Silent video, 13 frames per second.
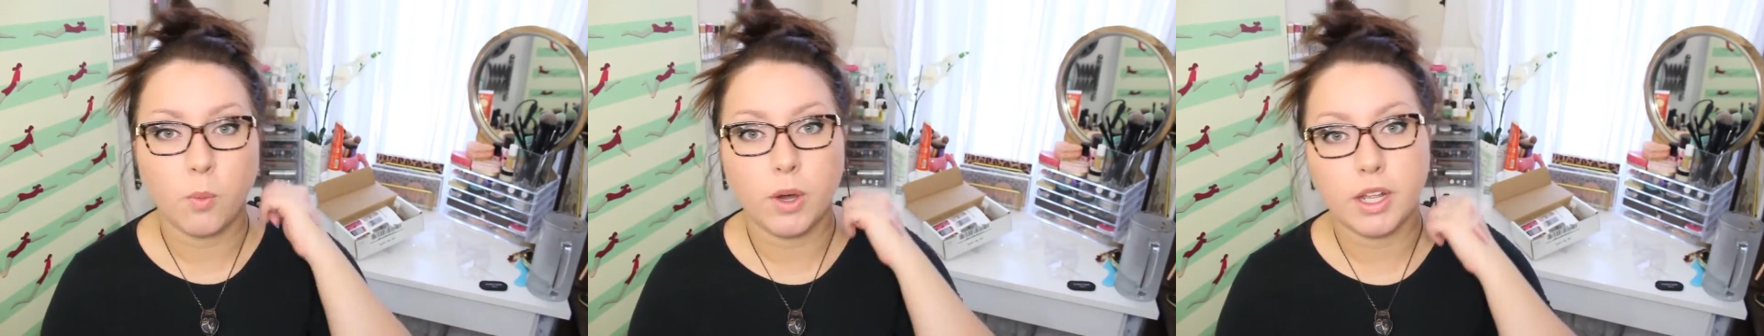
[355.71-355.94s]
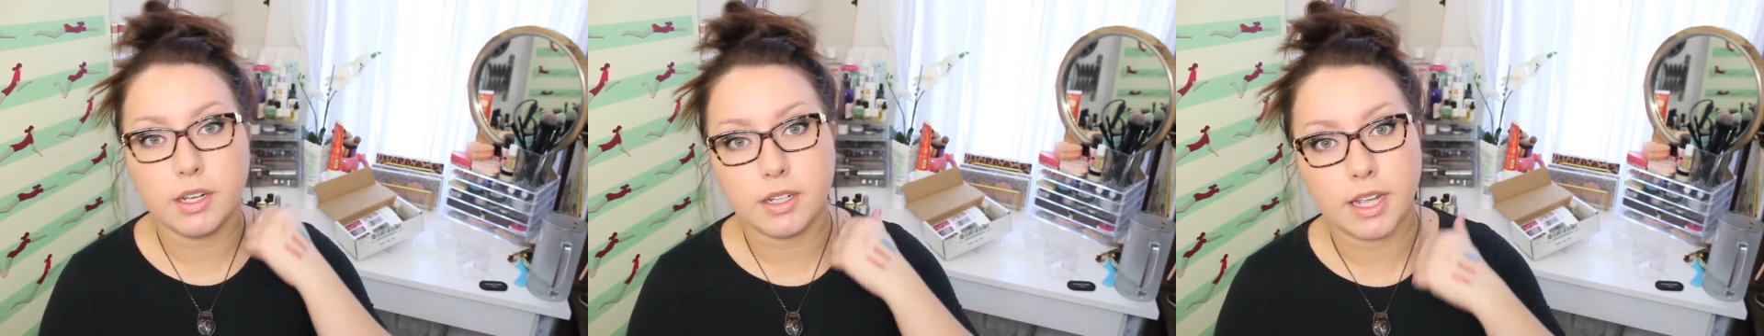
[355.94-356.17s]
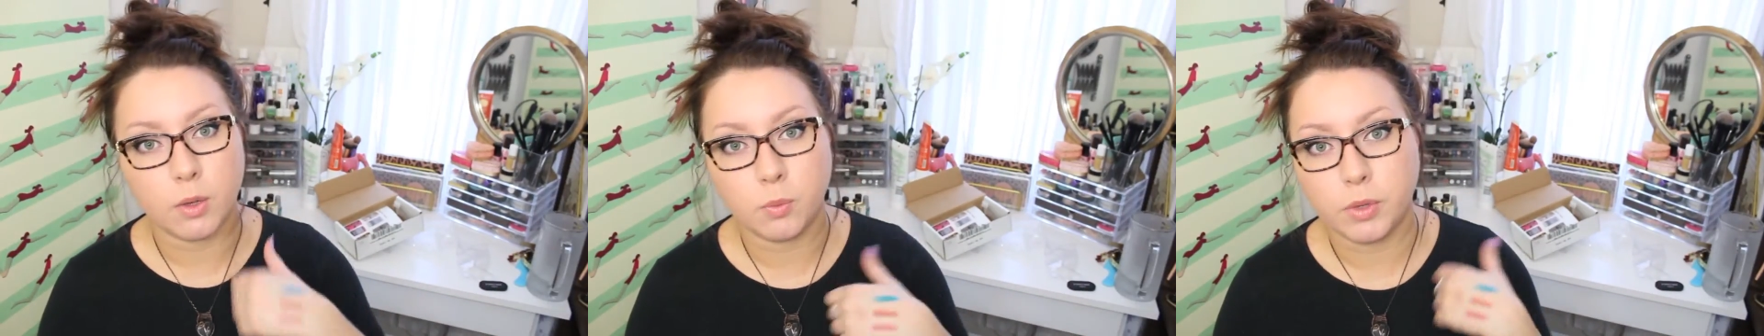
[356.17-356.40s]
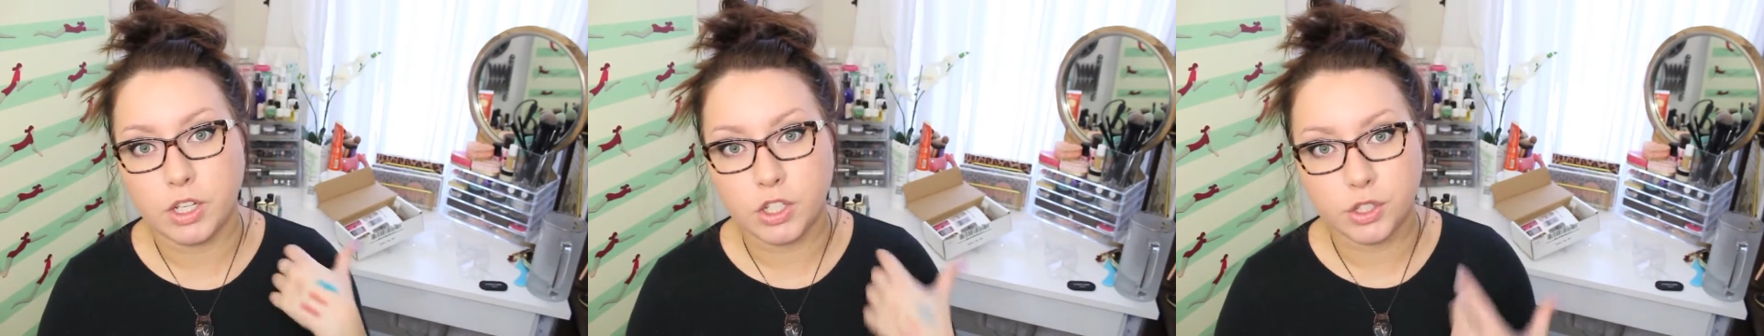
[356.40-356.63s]
what
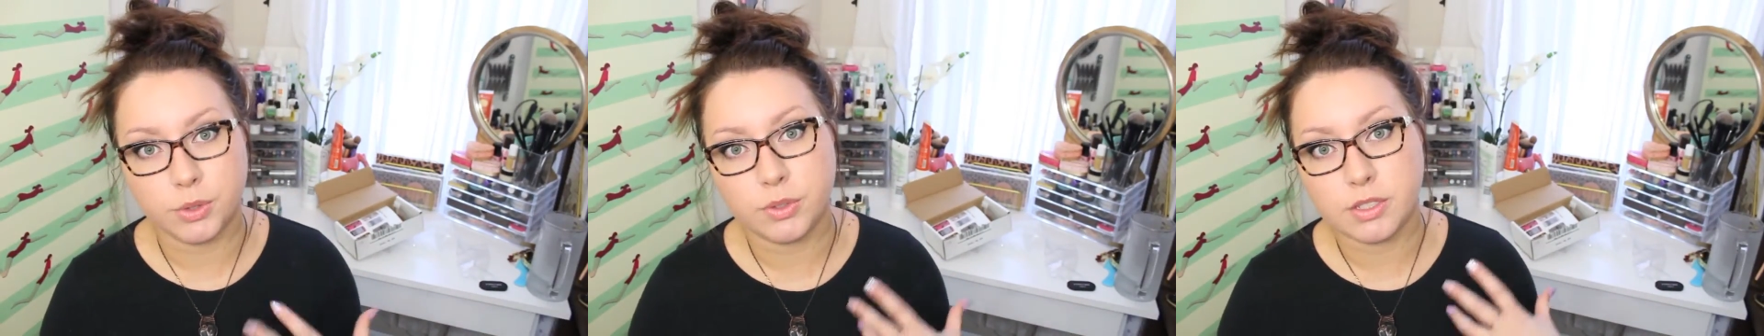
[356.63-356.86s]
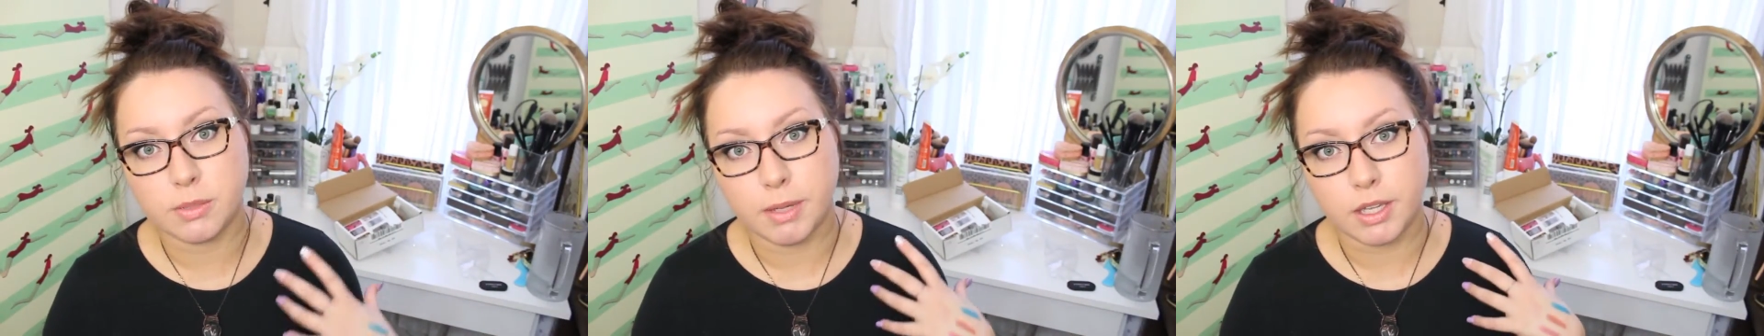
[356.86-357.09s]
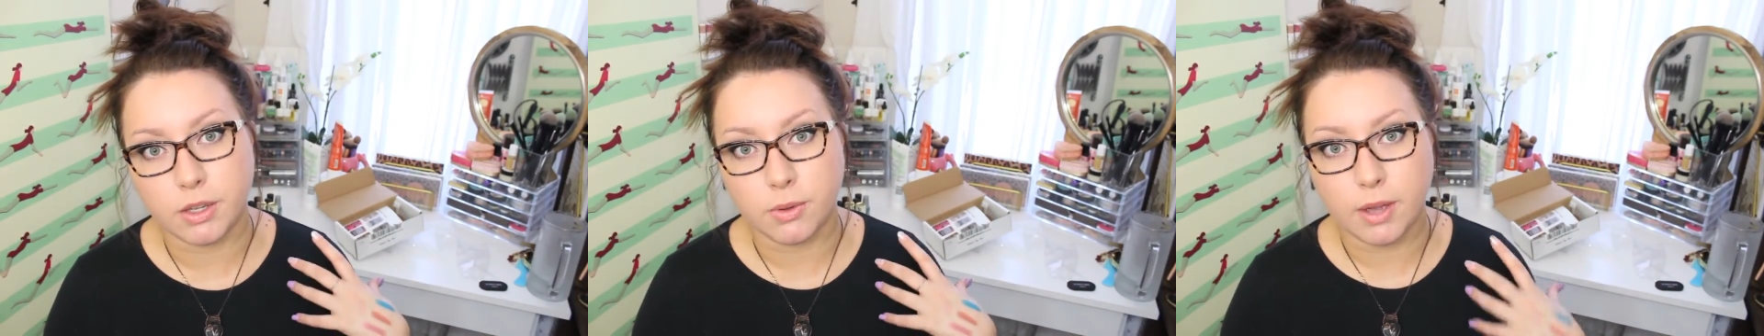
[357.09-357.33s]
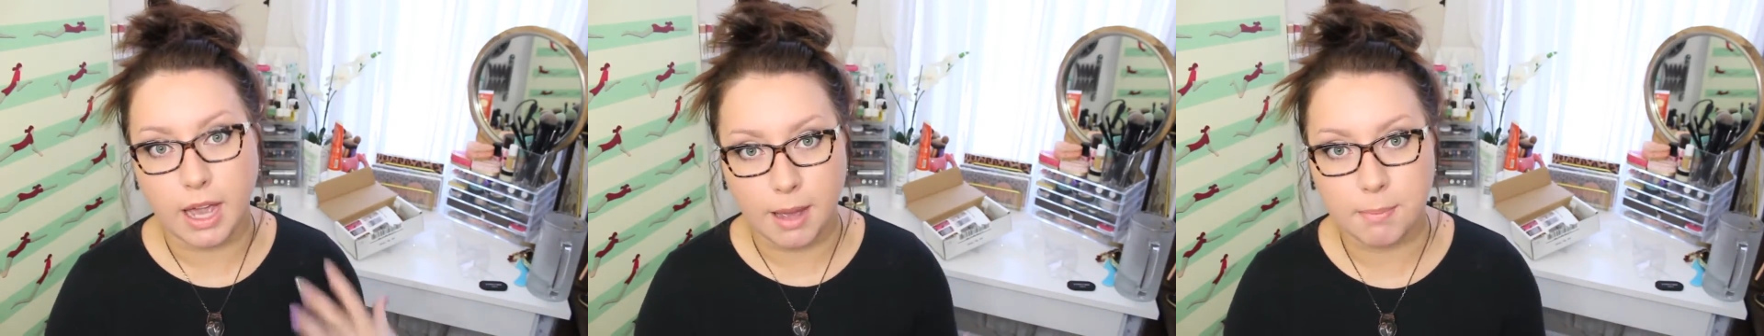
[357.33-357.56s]
can we do to make
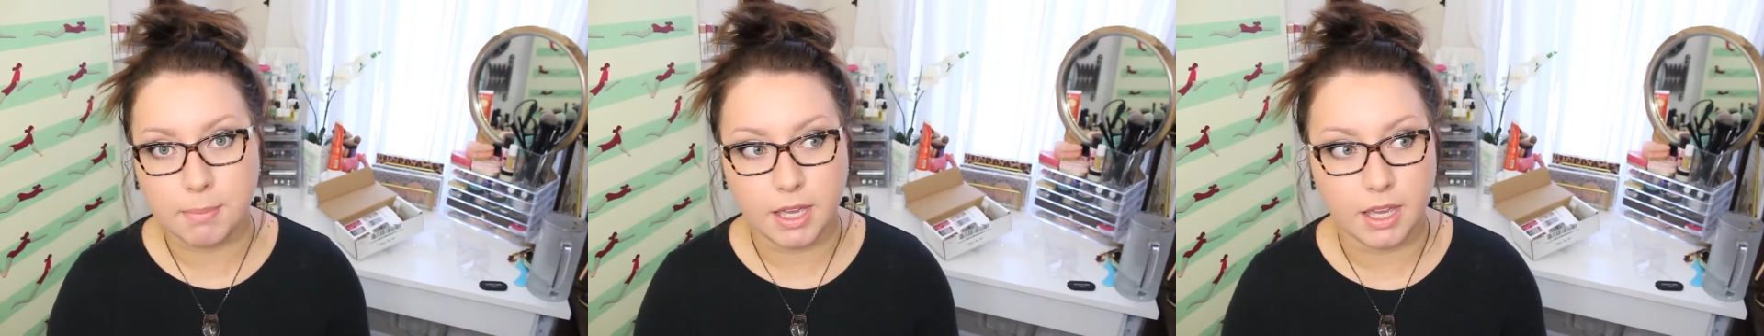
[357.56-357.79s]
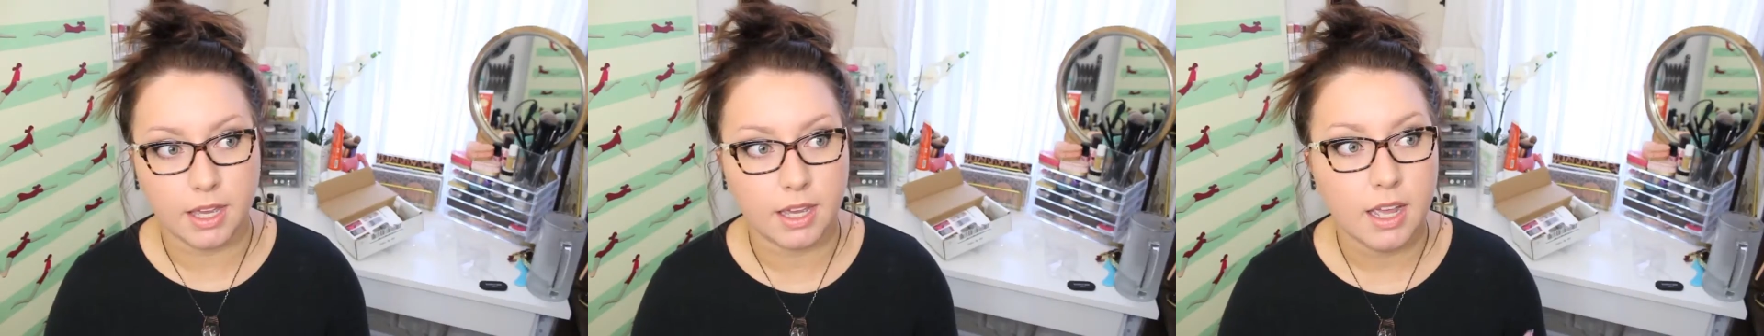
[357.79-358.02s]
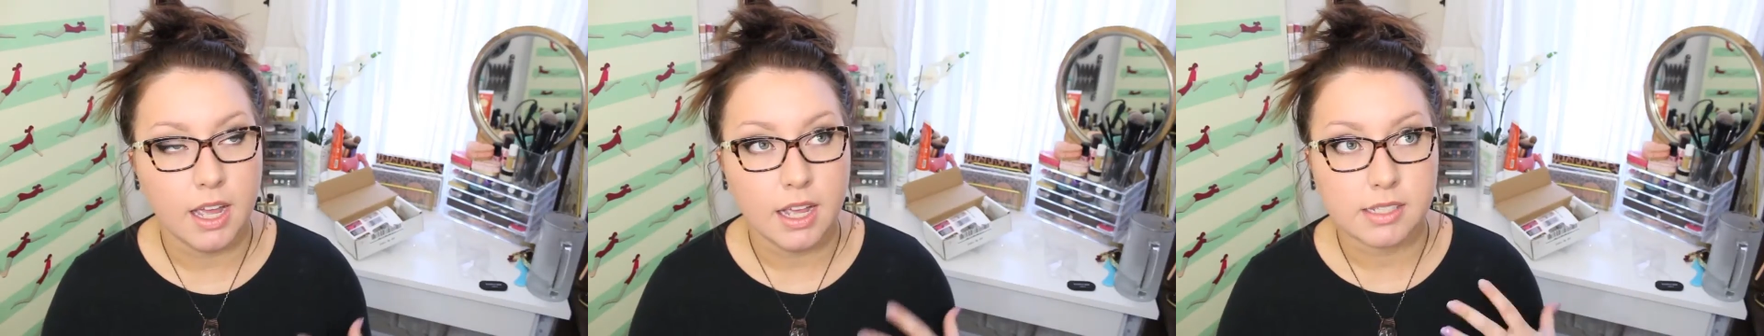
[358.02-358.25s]
you happy?